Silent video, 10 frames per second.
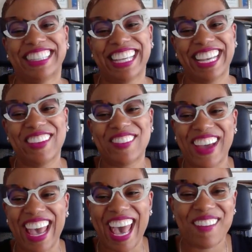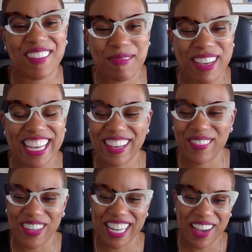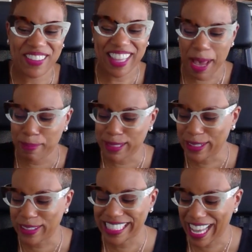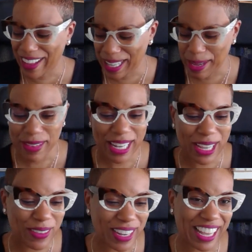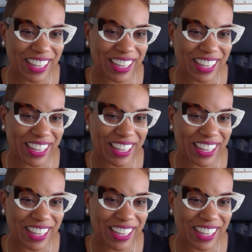thank you for having me. And whenever the episode is out, let me know and I'll